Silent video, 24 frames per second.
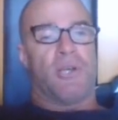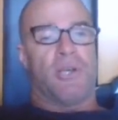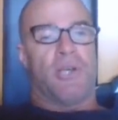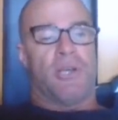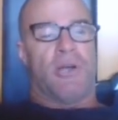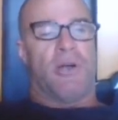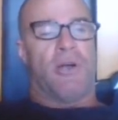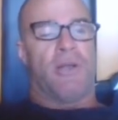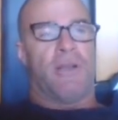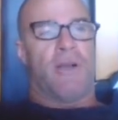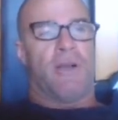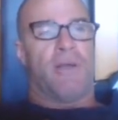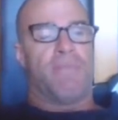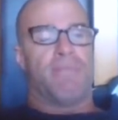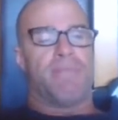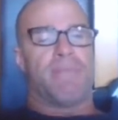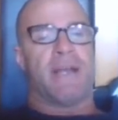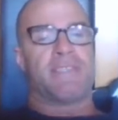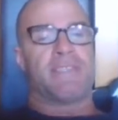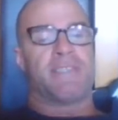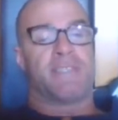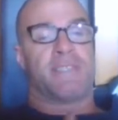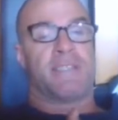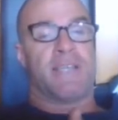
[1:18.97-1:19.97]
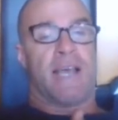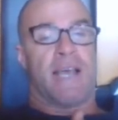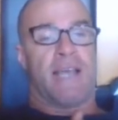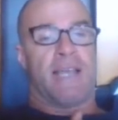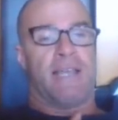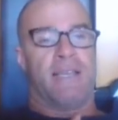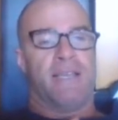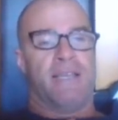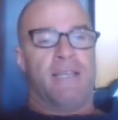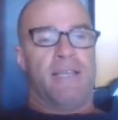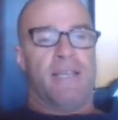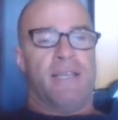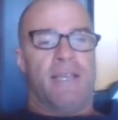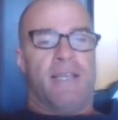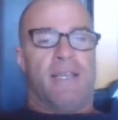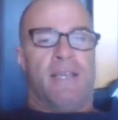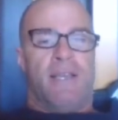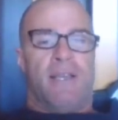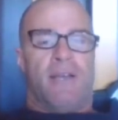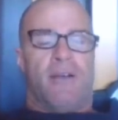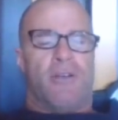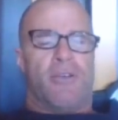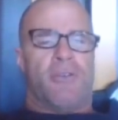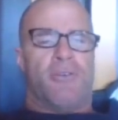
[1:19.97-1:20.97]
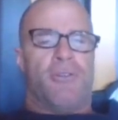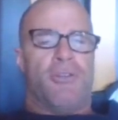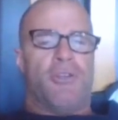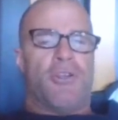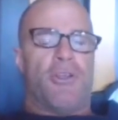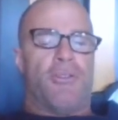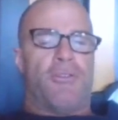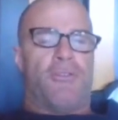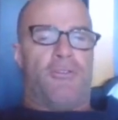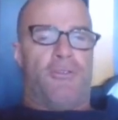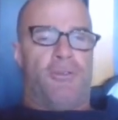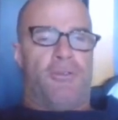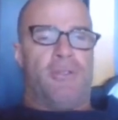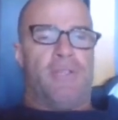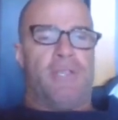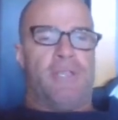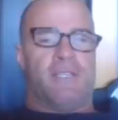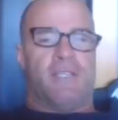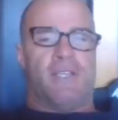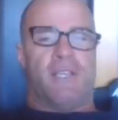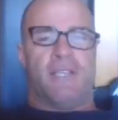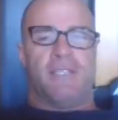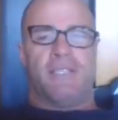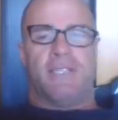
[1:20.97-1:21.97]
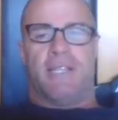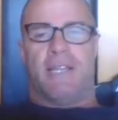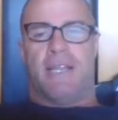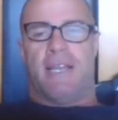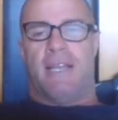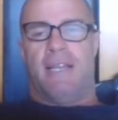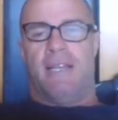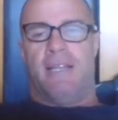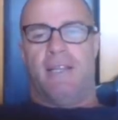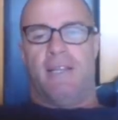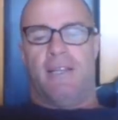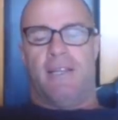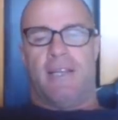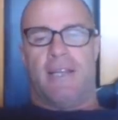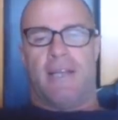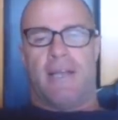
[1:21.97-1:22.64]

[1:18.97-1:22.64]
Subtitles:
I must say, I could not do this yesterday.